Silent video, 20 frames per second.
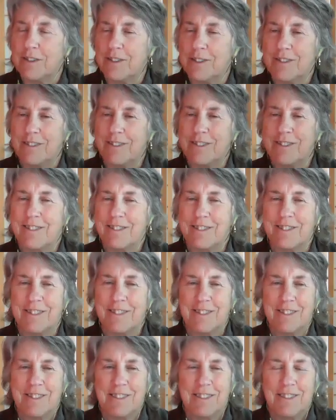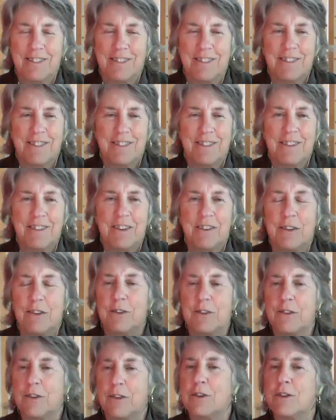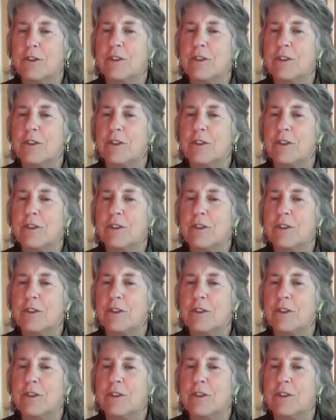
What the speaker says: Are these the good